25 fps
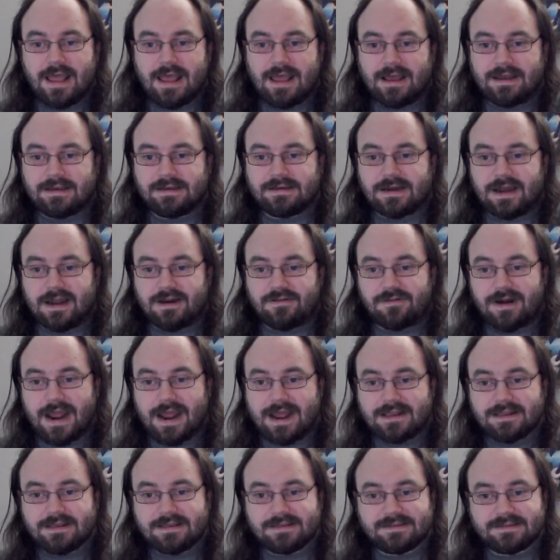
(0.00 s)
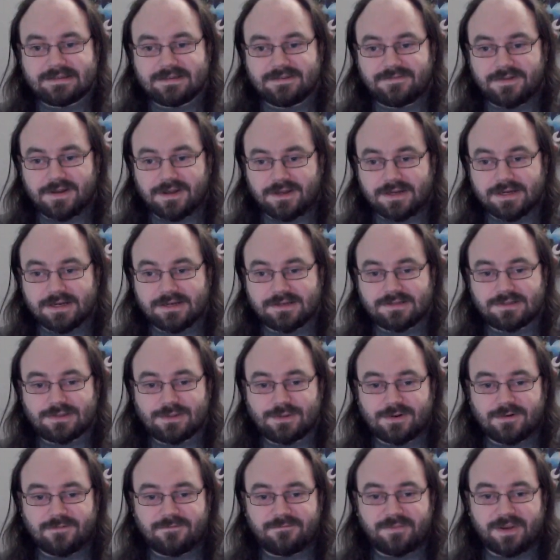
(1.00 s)
and Iraqi
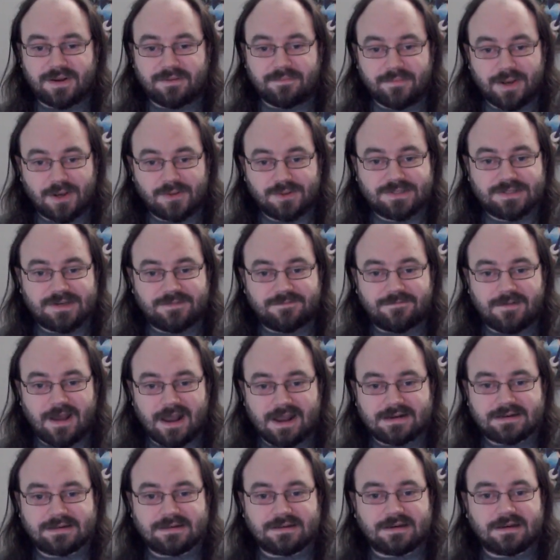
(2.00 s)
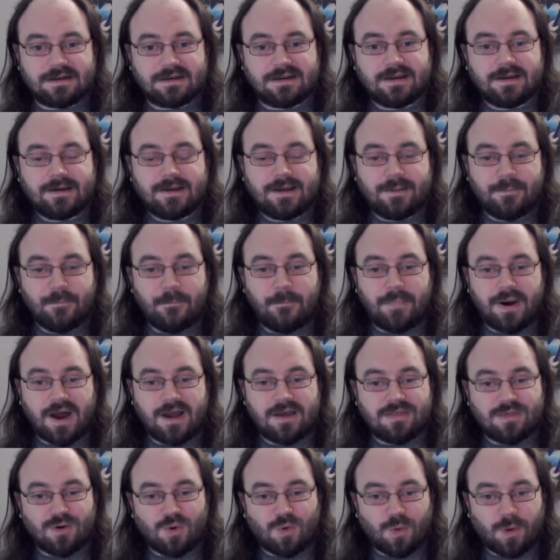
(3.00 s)
civilians who have been most affected
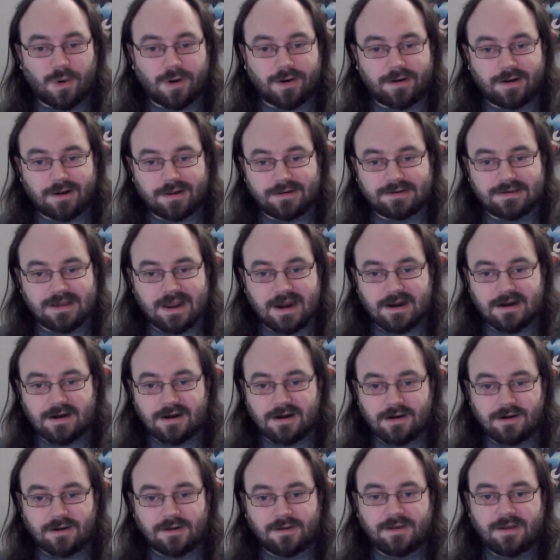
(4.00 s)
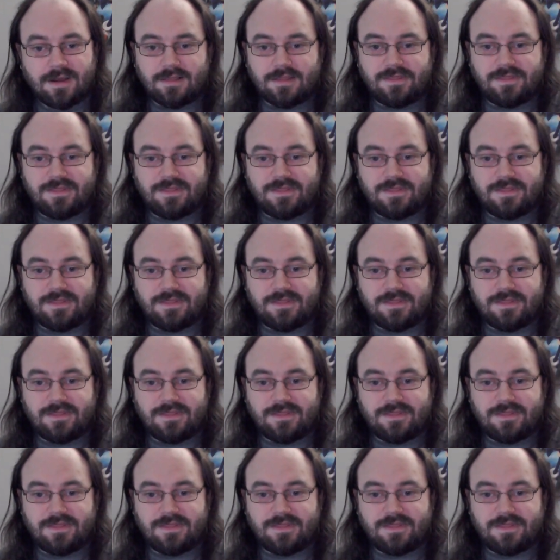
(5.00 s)
by the War on Terror.